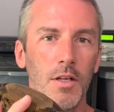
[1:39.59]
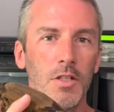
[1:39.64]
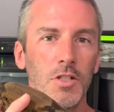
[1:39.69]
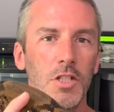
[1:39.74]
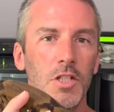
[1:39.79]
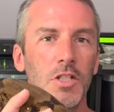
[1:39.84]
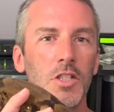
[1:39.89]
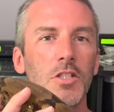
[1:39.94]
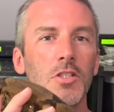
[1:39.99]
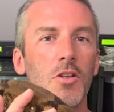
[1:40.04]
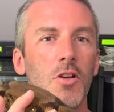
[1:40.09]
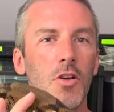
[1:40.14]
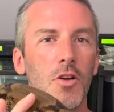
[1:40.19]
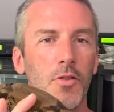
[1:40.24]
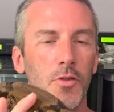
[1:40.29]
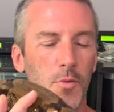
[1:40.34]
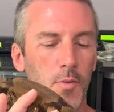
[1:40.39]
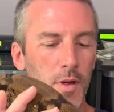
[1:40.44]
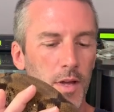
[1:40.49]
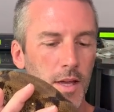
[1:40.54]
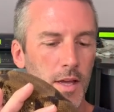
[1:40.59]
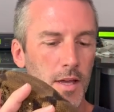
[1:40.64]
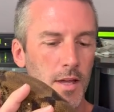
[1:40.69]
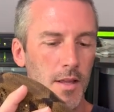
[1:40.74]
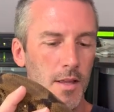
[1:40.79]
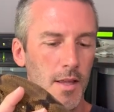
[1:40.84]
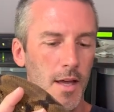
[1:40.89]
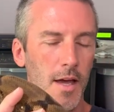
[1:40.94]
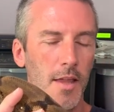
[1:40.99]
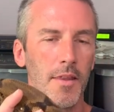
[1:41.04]
She just turned three
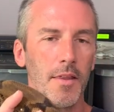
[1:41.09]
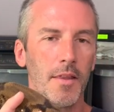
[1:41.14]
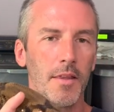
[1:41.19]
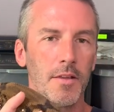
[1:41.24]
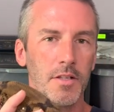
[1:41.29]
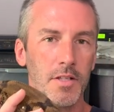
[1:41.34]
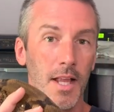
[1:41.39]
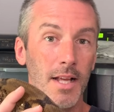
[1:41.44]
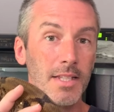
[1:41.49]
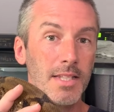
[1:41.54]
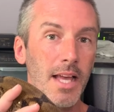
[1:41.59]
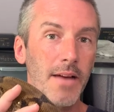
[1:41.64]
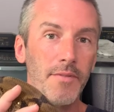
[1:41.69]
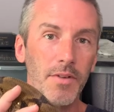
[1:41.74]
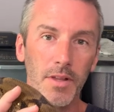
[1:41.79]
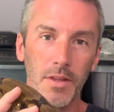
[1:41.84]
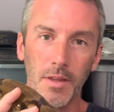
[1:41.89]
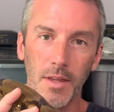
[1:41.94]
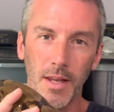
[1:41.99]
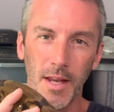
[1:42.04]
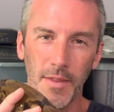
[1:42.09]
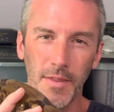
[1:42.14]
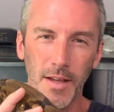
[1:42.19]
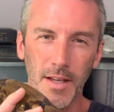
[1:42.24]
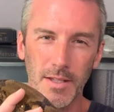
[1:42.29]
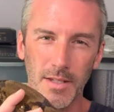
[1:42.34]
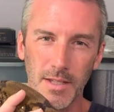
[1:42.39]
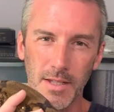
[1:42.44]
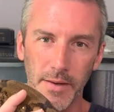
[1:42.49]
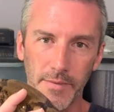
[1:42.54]
on July 7th, and I think
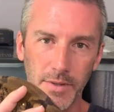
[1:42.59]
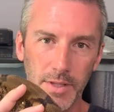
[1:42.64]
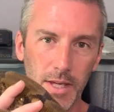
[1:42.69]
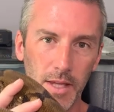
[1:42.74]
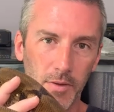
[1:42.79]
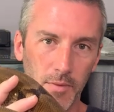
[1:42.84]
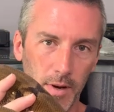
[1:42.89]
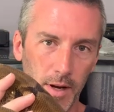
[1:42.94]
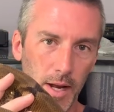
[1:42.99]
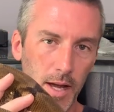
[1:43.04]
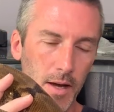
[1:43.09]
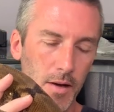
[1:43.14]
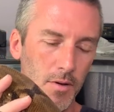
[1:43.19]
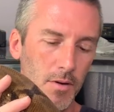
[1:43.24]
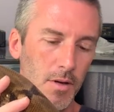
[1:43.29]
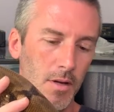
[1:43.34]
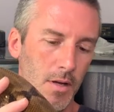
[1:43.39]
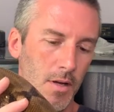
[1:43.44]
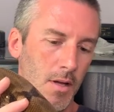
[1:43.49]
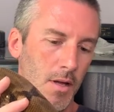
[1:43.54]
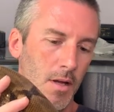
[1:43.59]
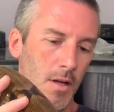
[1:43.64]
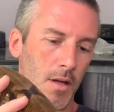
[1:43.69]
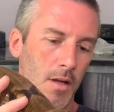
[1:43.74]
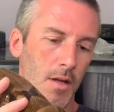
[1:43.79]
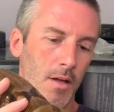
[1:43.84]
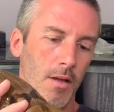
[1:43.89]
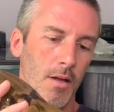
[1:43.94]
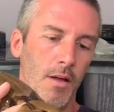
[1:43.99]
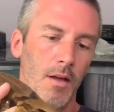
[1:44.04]
it's the 17th right
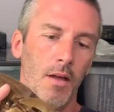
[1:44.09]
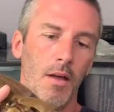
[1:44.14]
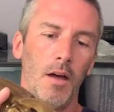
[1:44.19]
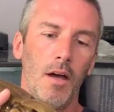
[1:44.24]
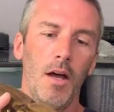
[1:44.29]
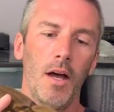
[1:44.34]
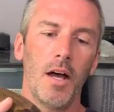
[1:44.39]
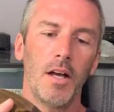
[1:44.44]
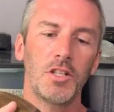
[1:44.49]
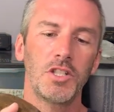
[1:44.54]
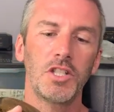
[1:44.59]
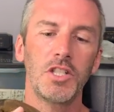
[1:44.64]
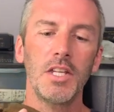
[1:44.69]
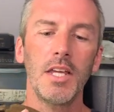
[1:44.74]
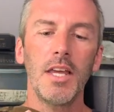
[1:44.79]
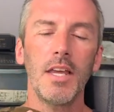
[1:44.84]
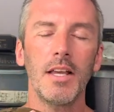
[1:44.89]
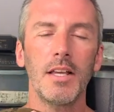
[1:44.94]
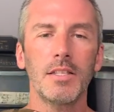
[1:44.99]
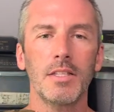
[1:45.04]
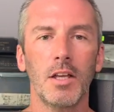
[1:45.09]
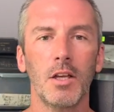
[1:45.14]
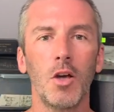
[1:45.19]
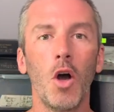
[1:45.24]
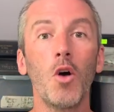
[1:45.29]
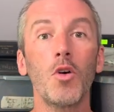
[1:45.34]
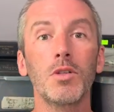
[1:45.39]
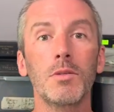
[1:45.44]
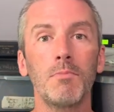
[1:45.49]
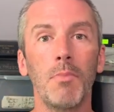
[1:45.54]
now. She is a
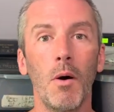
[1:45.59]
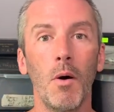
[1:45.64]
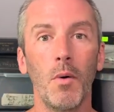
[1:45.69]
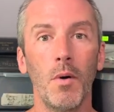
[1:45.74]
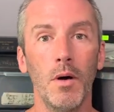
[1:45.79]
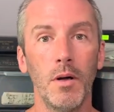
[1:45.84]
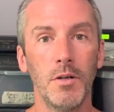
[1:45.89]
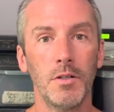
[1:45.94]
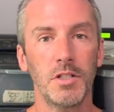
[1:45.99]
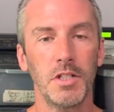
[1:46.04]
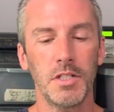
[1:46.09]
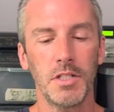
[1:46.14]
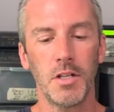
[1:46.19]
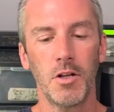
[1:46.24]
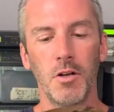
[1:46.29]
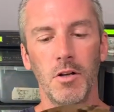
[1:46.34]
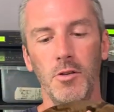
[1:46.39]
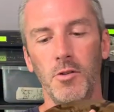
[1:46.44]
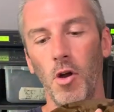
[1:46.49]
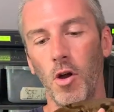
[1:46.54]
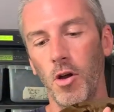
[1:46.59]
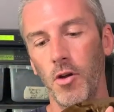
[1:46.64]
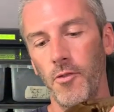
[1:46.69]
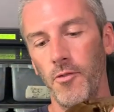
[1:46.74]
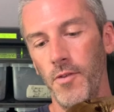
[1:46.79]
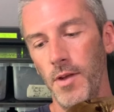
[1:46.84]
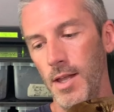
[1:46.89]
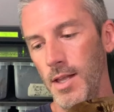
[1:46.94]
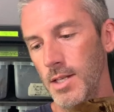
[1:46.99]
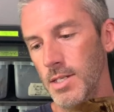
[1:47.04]
ghost boa. She's in her dark
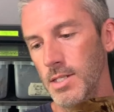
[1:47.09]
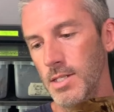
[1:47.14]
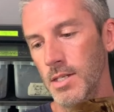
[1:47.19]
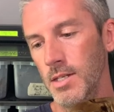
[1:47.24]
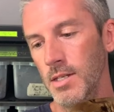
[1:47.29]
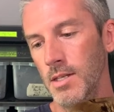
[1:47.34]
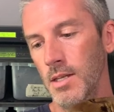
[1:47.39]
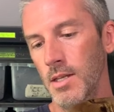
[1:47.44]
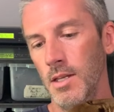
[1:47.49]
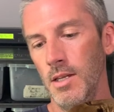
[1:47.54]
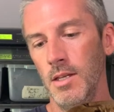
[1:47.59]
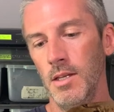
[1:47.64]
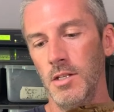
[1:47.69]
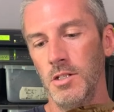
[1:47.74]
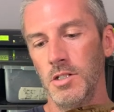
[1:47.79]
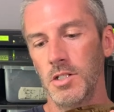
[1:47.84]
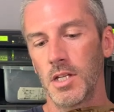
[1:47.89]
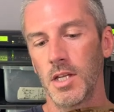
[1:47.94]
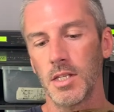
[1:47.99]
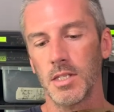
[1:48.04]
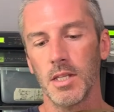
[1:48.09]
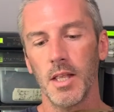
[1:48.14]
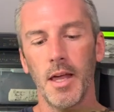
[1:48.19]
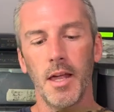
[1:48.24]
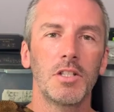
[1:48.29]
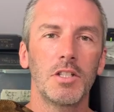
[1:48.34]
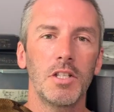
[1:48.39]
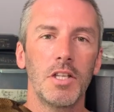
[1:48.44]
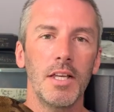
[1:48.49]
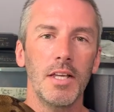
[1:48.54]
phase. She gets
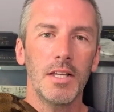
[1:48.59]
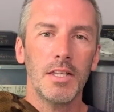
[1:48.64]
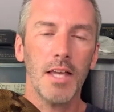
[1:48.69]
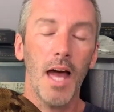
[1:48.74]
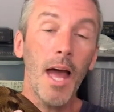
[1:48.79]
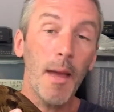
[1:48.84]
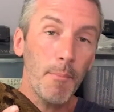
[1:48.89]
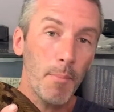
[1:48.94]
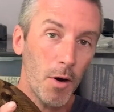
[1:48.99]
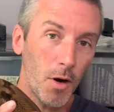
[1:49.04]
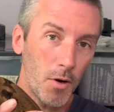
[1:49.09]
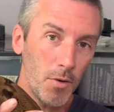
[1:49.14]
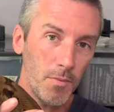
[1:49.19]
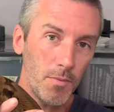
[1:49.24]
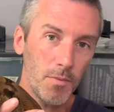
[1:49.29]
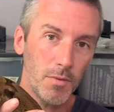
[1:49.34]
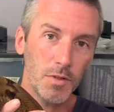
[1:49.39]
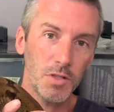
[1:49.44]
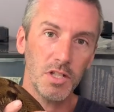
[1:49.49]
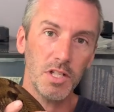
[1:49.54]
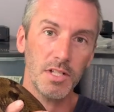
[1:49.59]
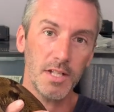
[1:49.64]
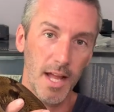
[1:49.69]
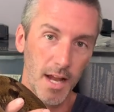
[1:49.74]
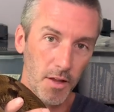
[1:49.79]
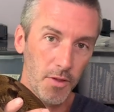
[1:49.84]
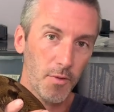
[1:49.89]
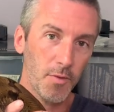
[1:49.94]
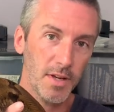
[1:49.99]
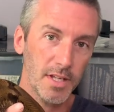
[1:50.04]
lighter. She's hypo, she's
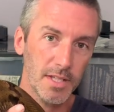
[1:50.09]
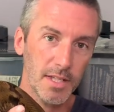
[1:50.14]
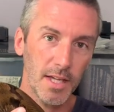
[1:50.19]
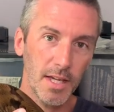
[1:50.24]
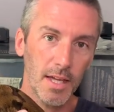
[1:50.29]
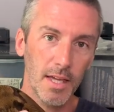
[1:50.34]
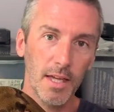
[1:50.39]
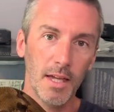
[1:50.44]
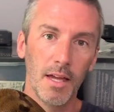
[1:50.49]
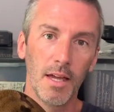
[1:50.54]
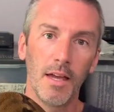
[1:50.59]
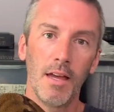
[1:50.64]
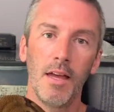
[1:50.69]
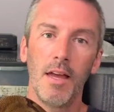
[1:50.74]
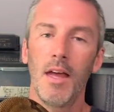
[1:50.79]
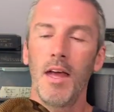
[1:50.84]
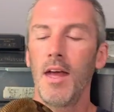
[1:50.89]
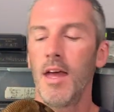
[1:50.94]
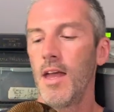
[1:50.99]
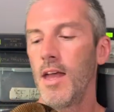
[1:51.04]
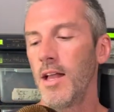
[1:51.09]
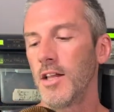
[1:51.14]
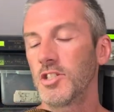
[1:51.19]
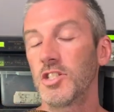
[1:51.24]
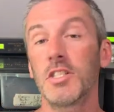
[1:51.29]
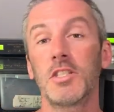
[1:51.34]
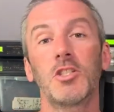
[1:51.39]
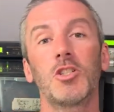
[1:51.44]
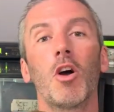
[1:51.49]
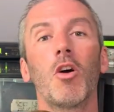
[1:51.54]
anatheristic, and
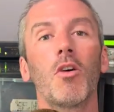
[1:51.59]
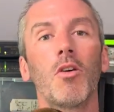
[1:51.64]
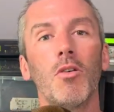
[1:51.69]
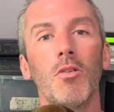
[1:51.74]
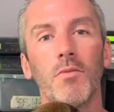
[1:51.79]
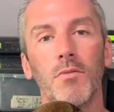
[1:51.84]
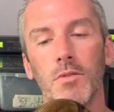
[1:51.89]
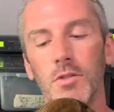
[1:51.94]
she's jungle.